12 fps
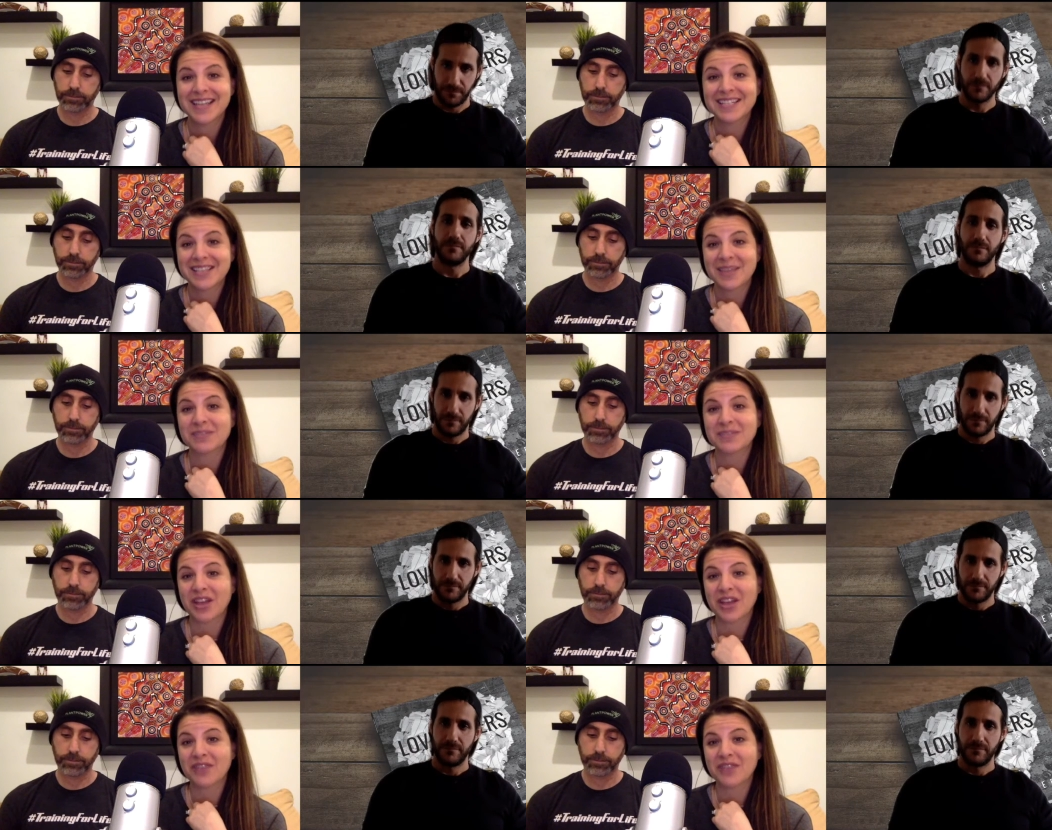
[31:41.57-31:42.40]
Speaker 1: to
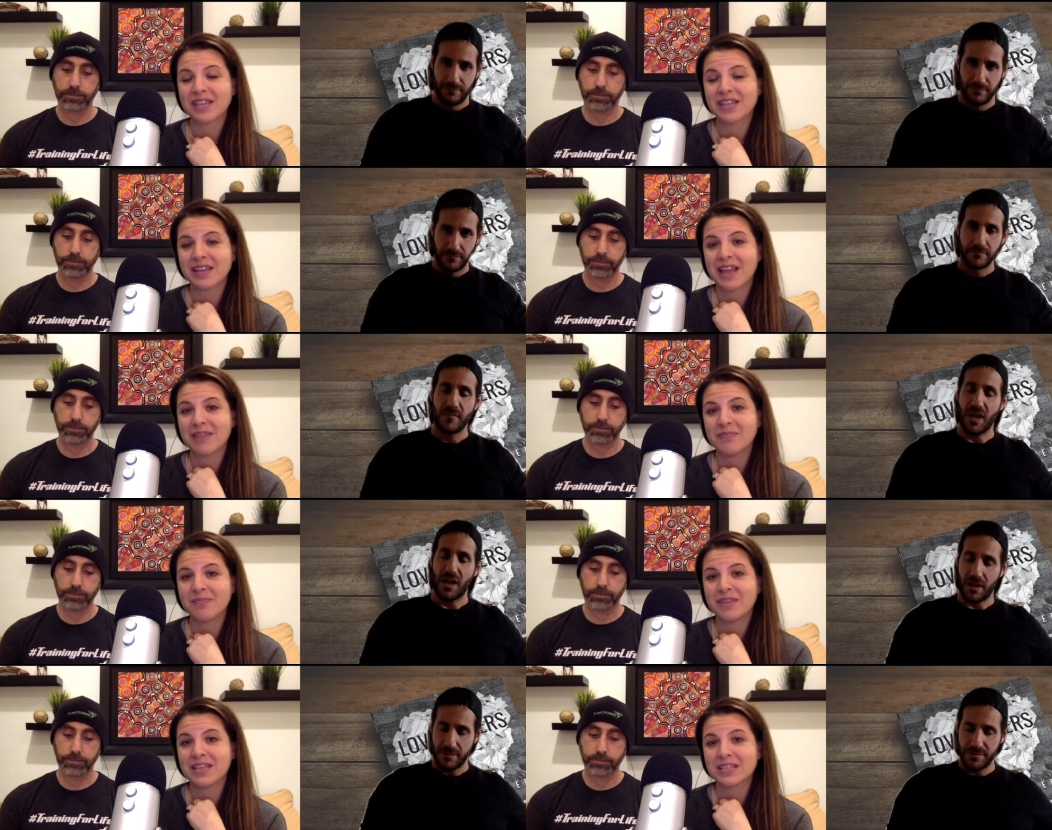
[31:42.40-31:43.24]
themselves and
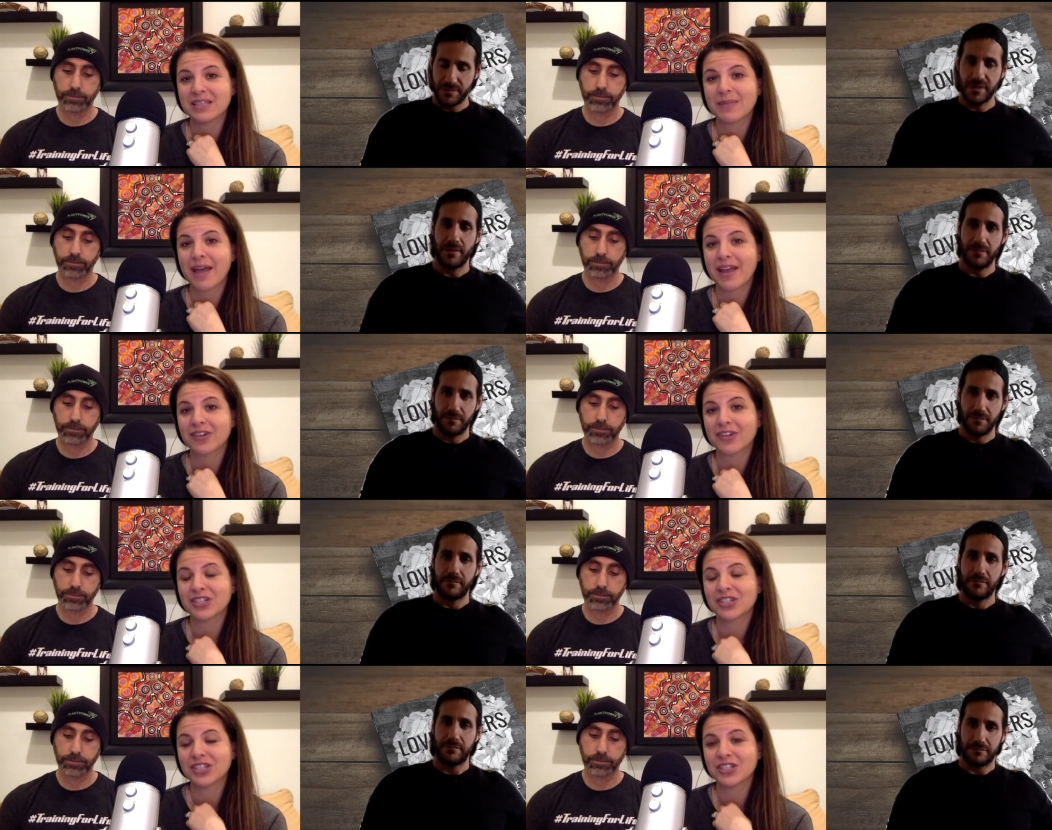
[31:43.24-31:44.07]
and be
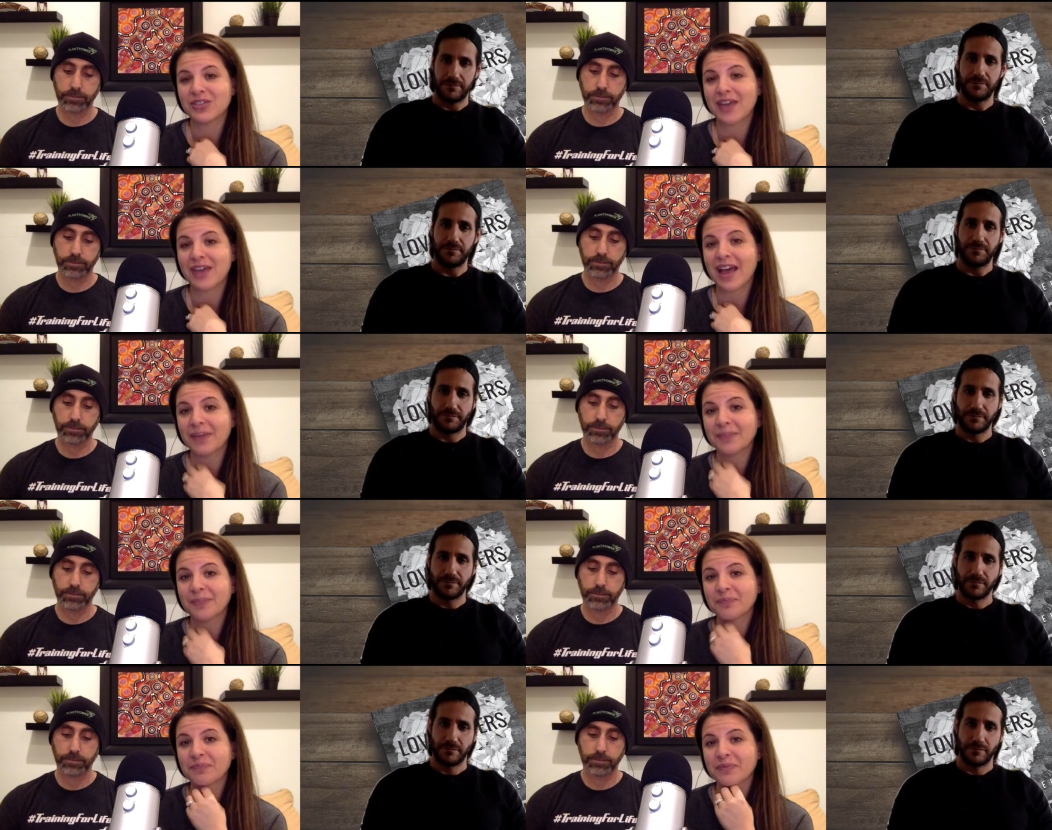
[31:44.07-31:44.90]
inspired to do that
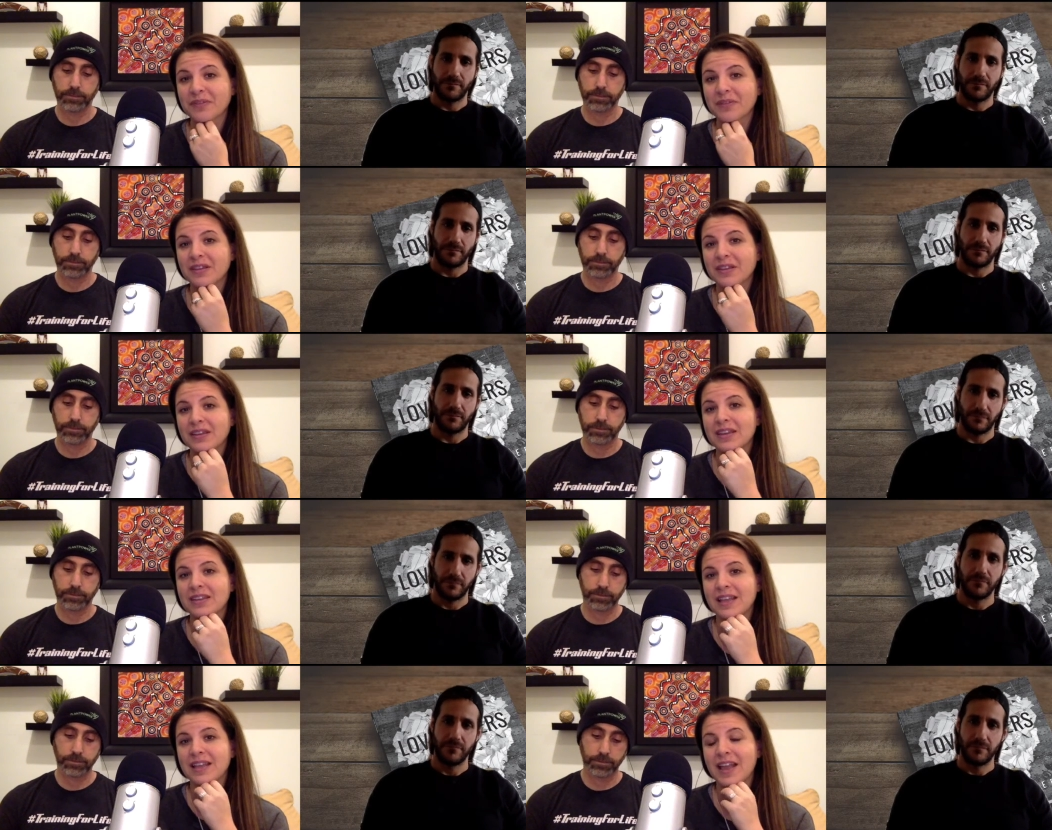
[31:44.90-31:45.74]

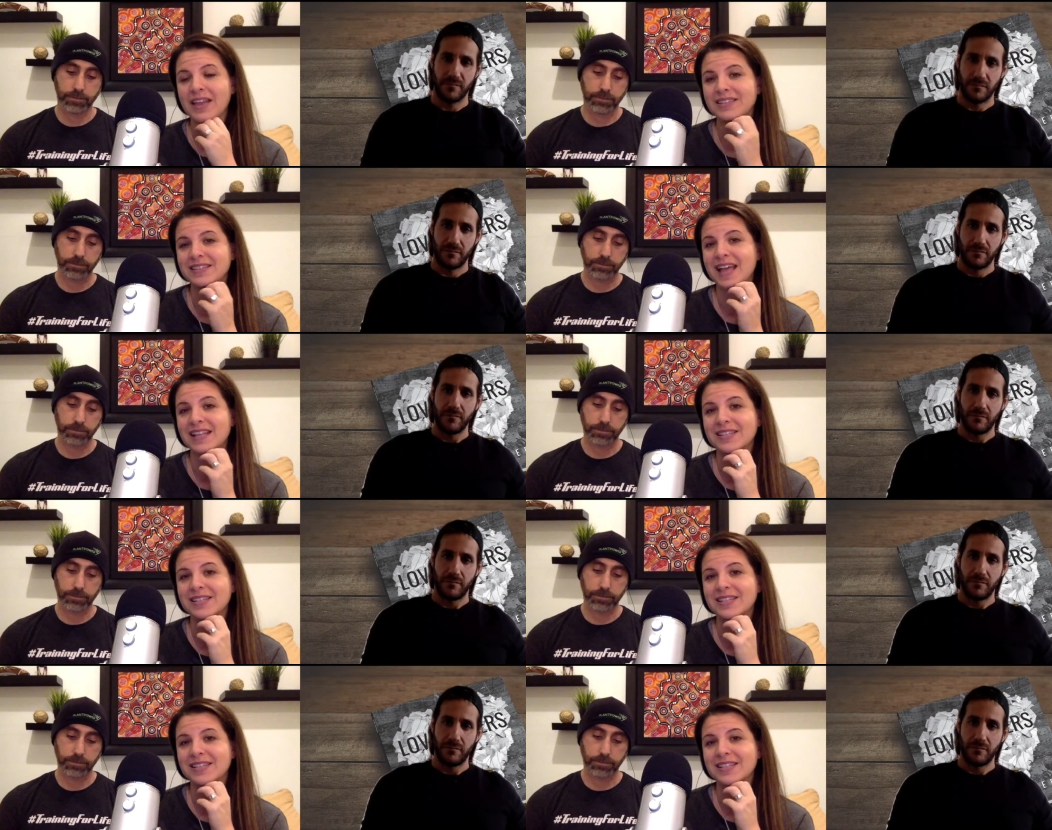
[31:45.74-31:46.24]
is is that